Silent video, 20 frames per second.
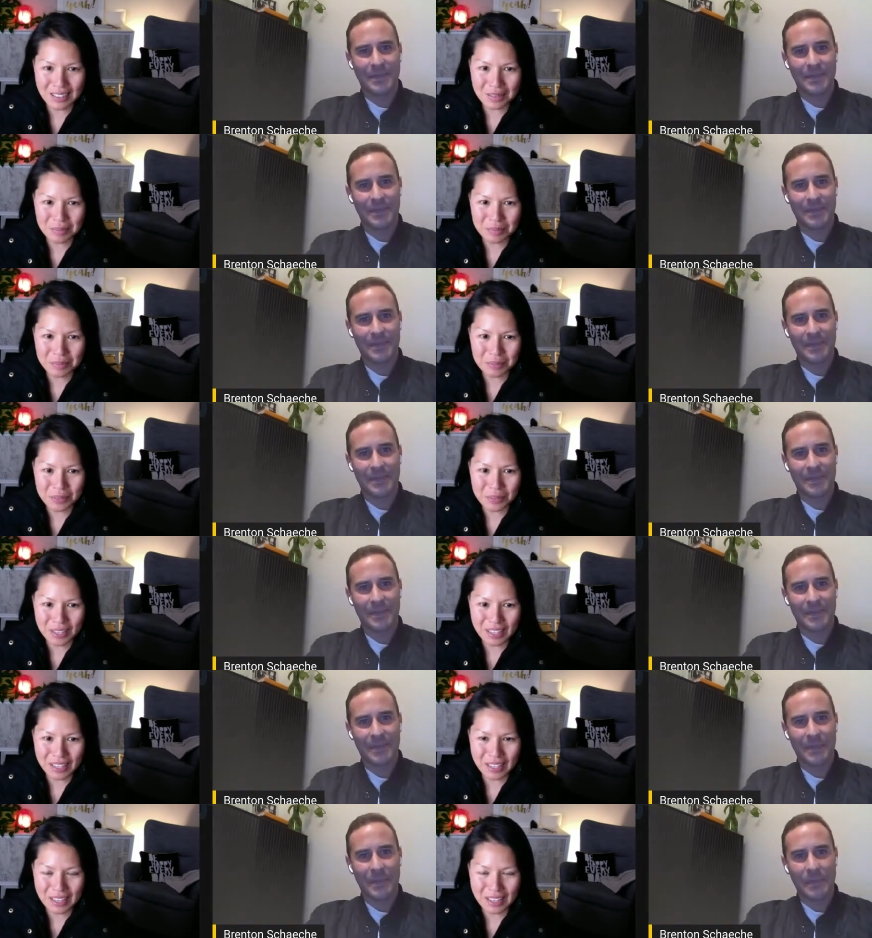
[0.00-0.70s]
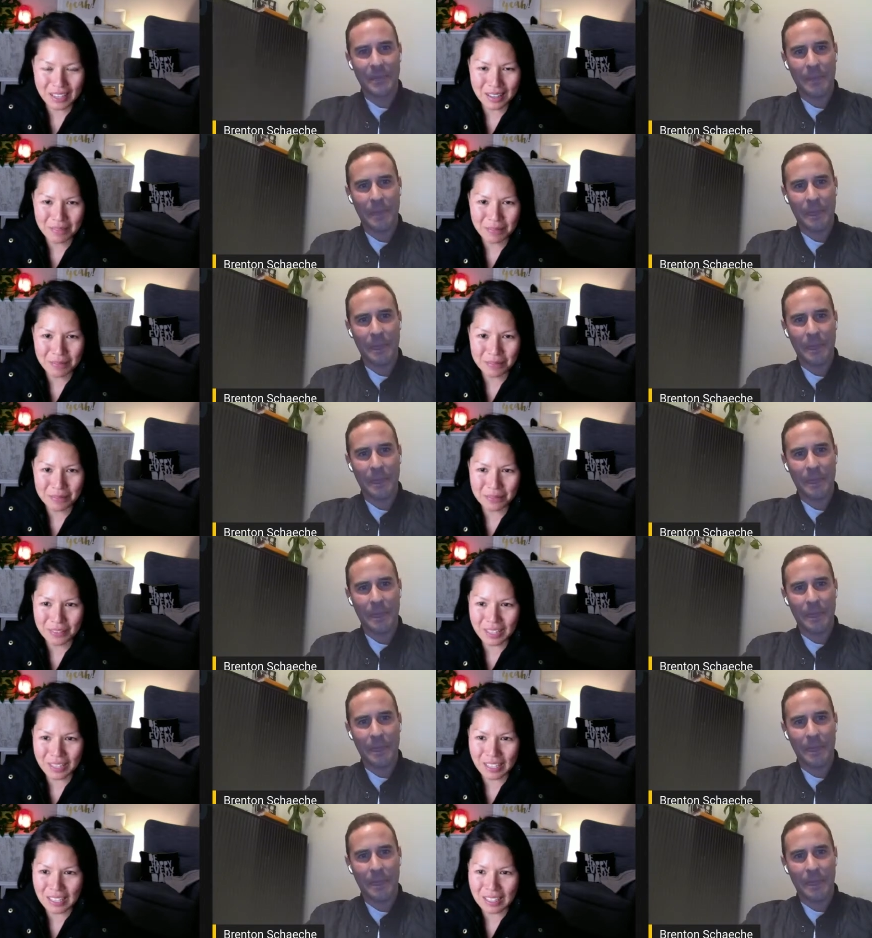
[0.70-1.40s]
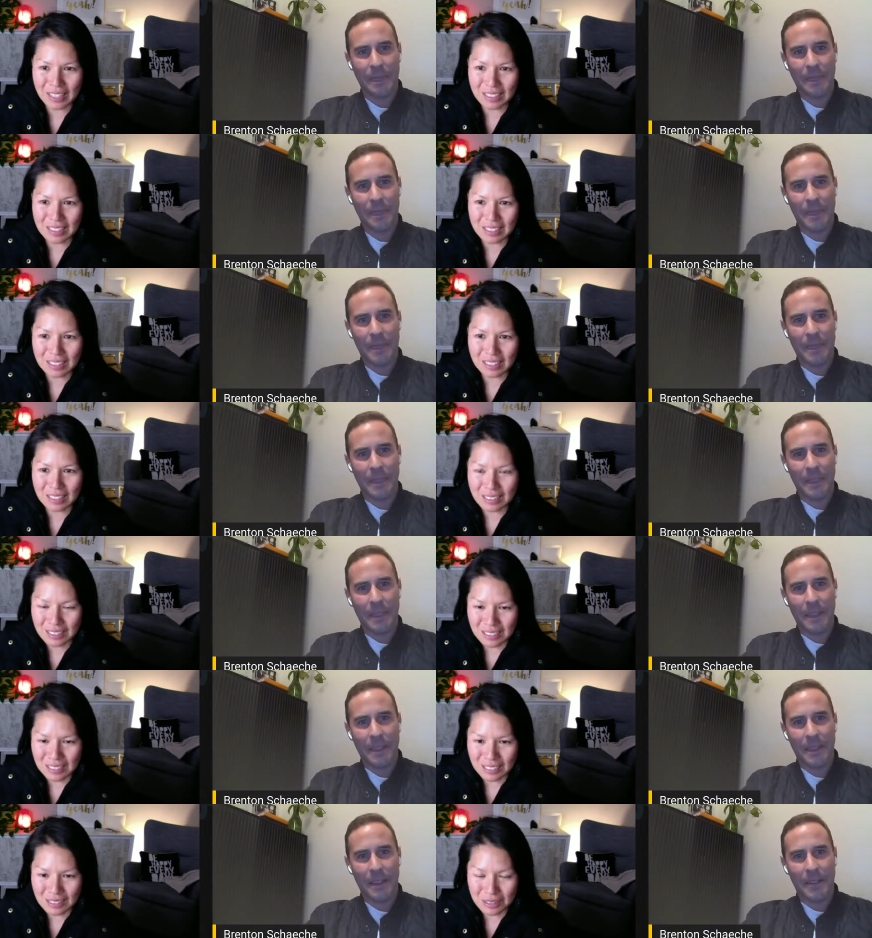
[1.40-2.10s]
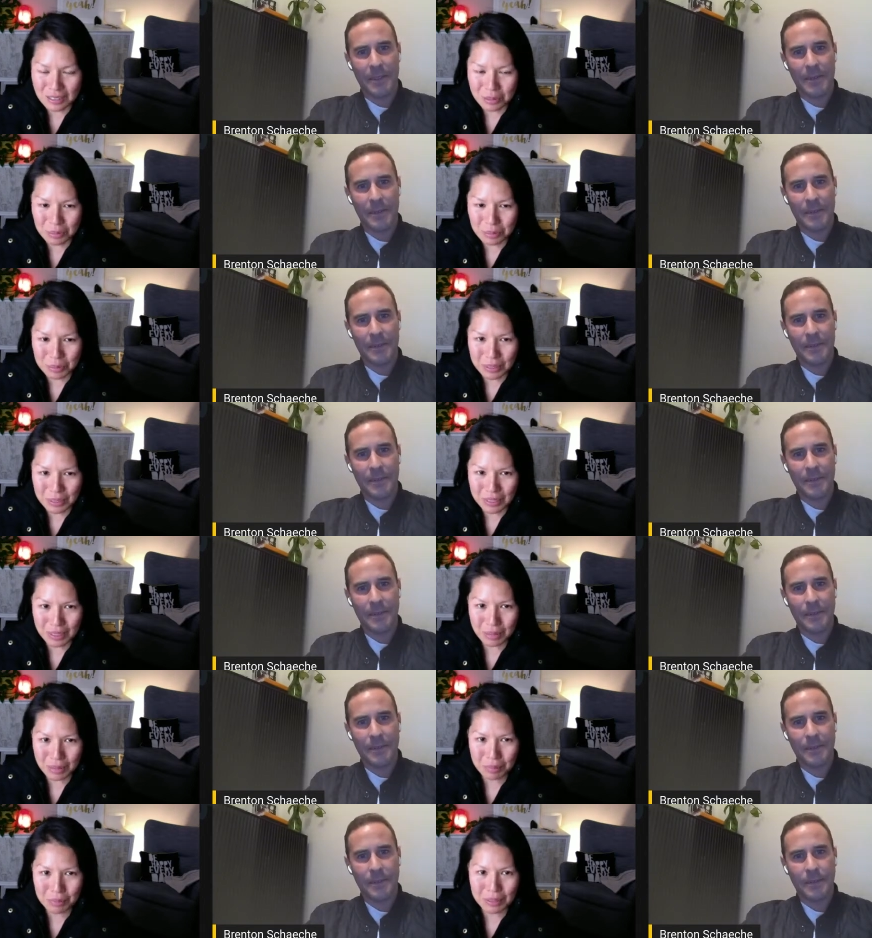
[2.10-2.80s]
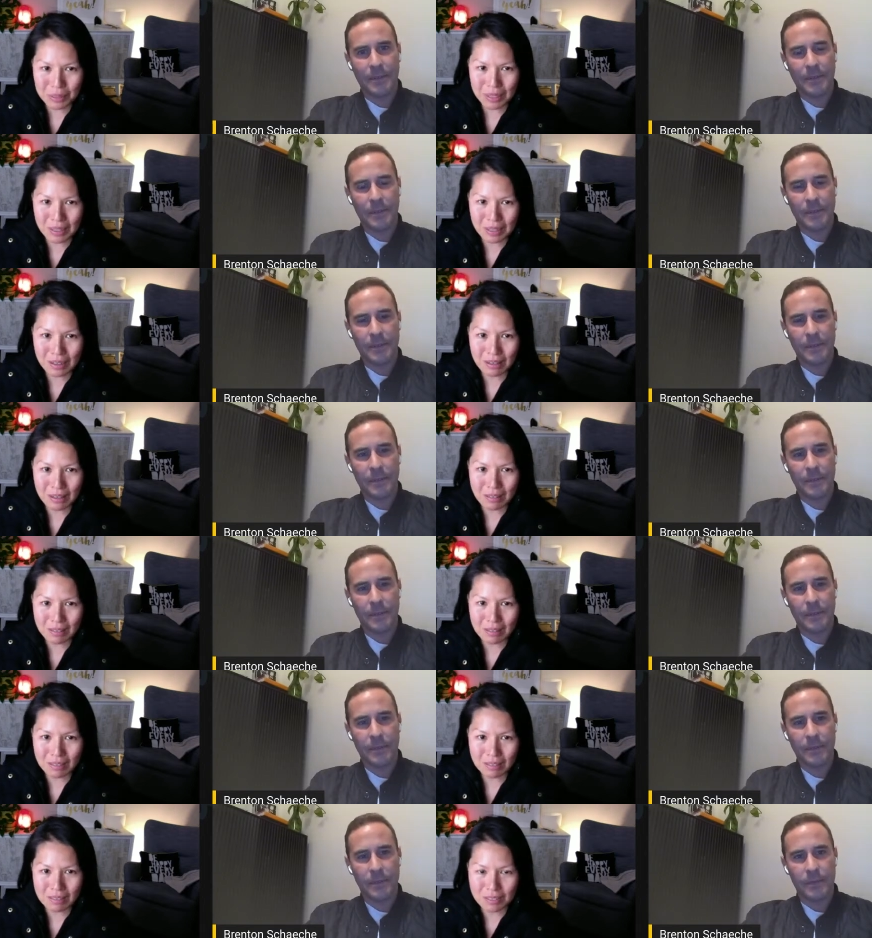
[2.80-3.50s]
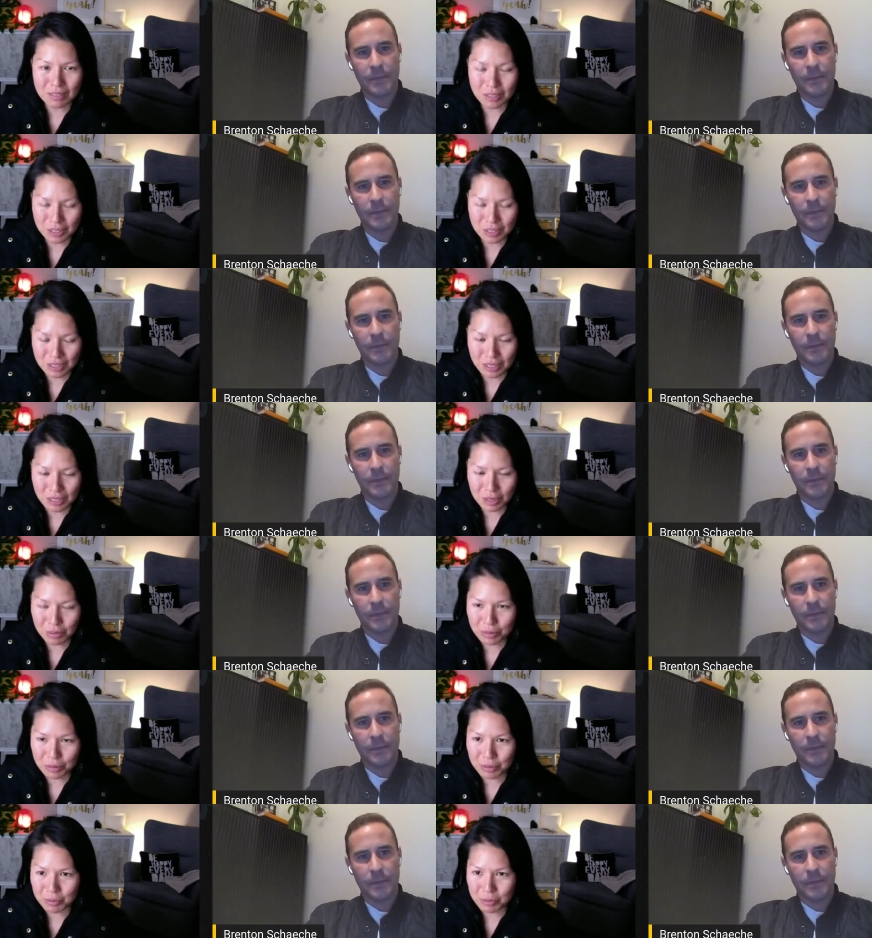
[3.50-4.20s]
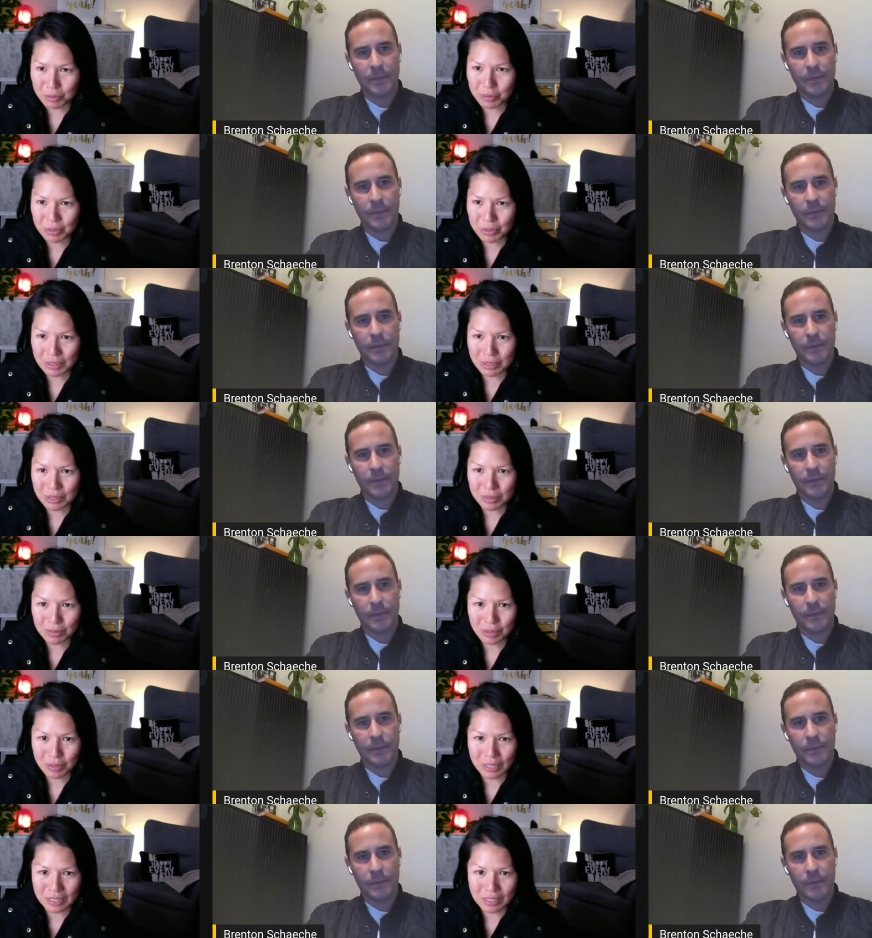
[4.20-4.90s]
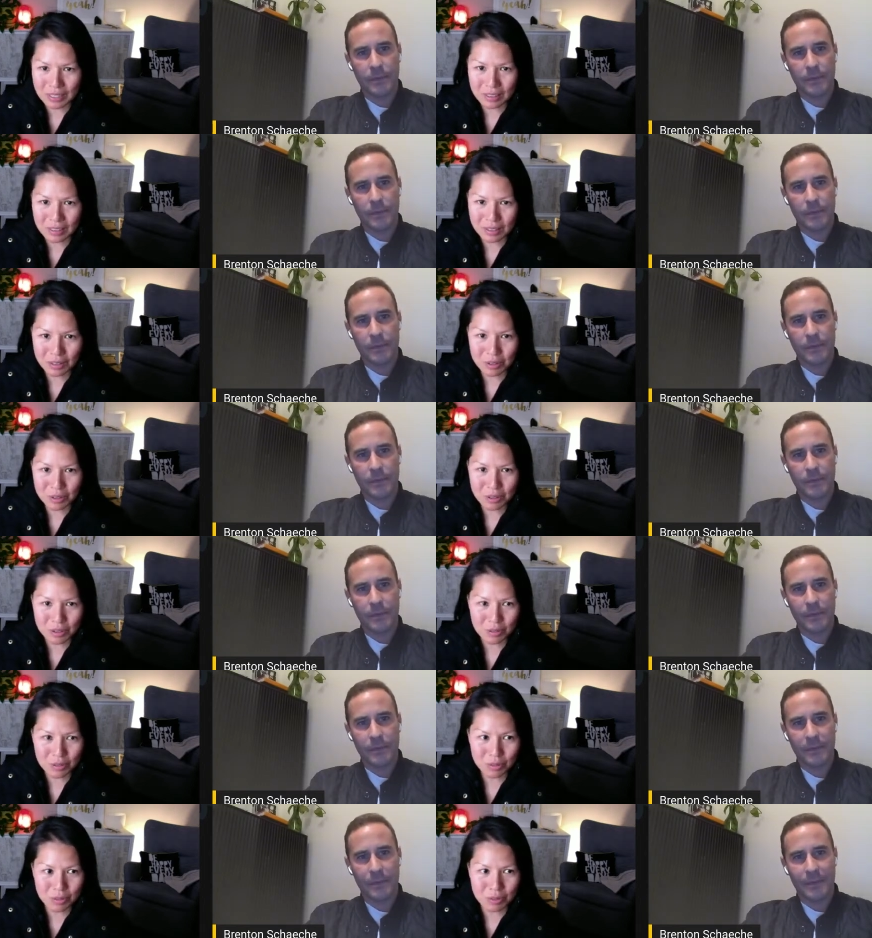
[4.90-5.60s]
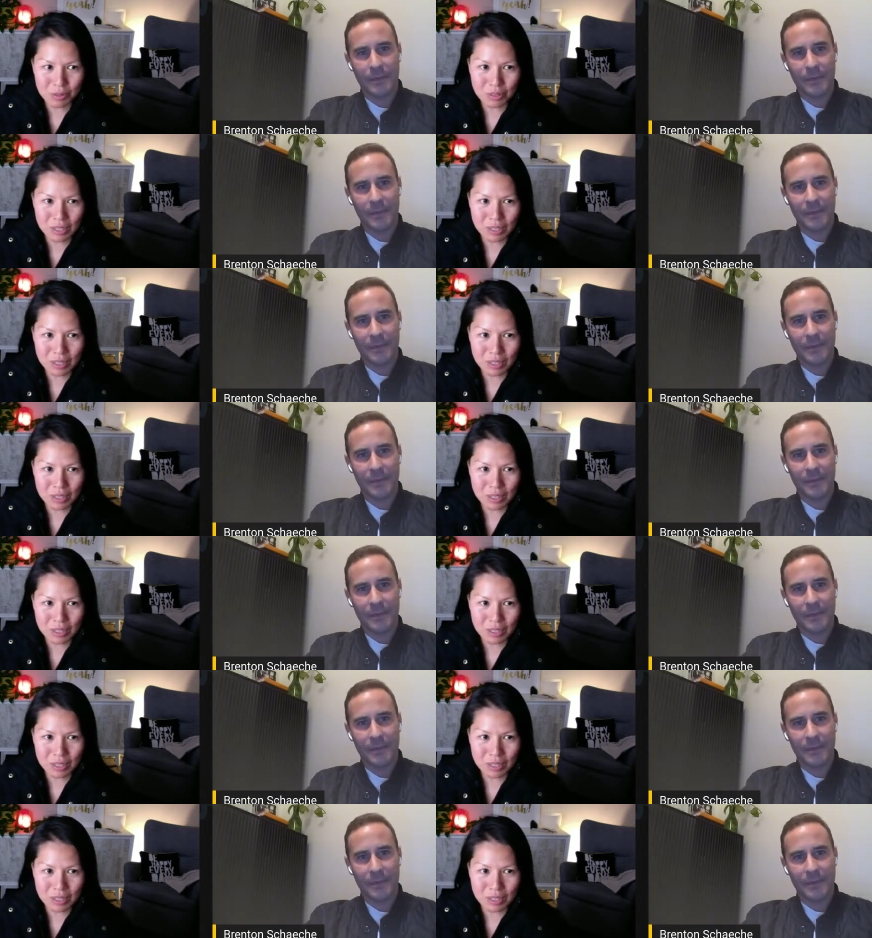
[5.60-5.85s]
Speaker 1: Um, and tell us a little bit about yourself and we want to find out those